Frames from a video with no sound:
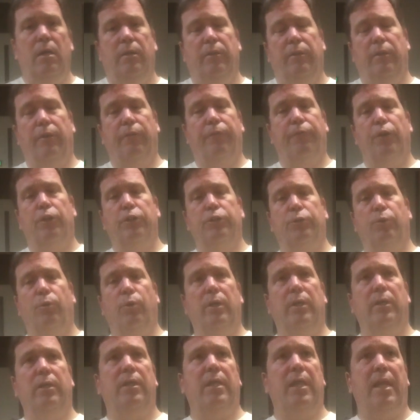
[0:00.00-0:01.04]
The first
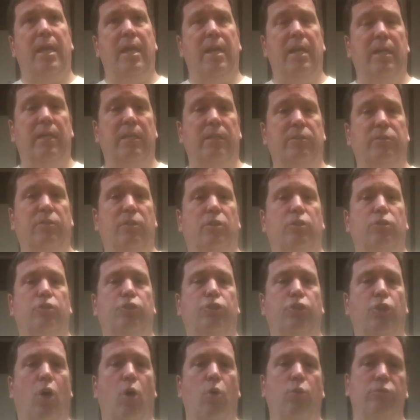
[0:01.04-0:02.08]
one is
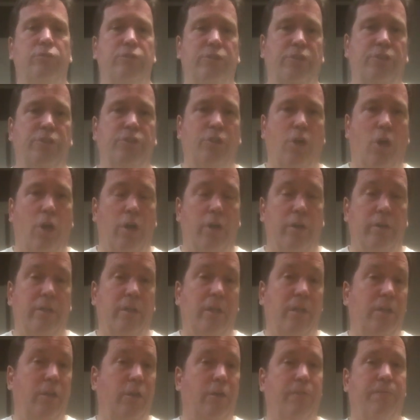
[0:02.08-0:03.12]
don't start
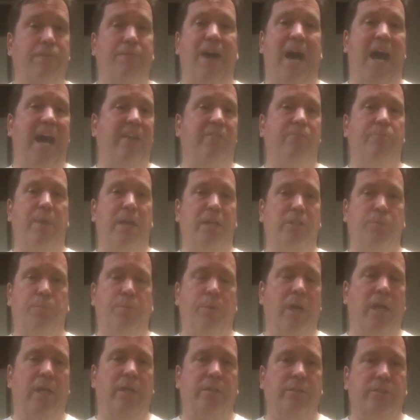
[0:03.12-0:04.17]
your 5 best
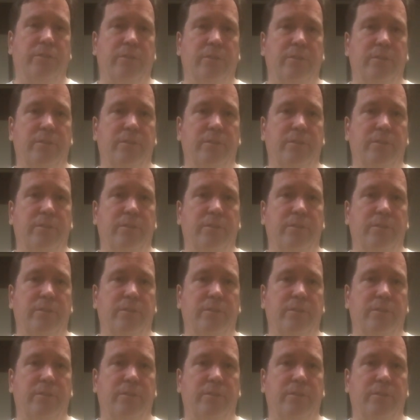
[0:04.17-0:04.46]
players.